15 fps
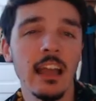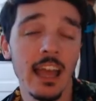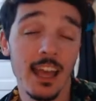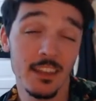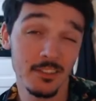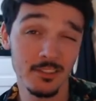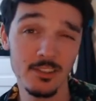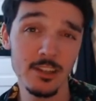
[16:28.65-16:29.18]

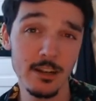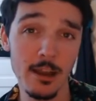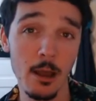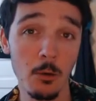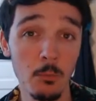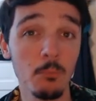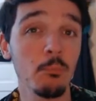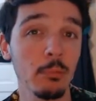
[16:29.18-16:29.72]
as, you
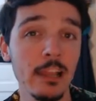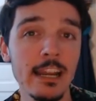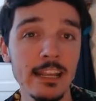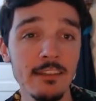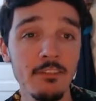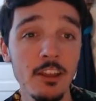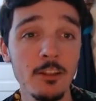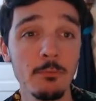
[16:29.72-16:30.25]
know, plenty
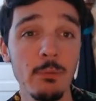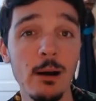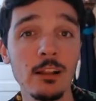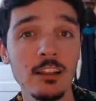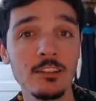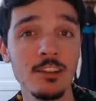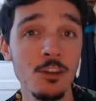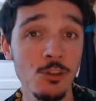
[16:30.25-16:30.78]
of other
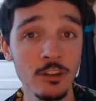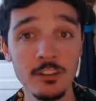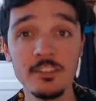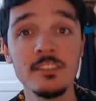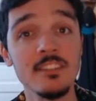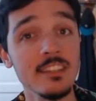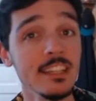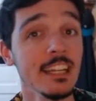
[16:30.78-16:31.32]

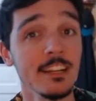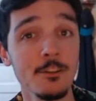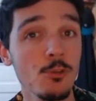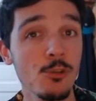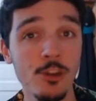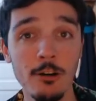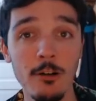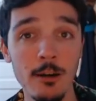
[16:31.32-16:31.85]
politicians didn't
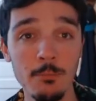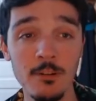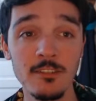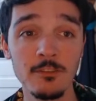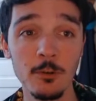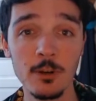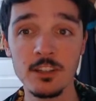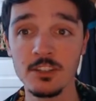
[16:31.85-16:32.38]
show up or
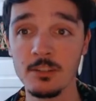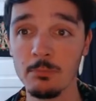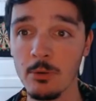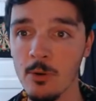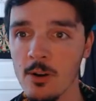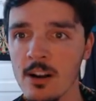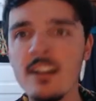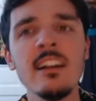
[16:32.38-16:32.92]
voice
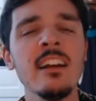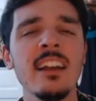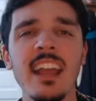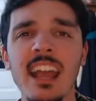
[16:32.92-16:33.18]
support,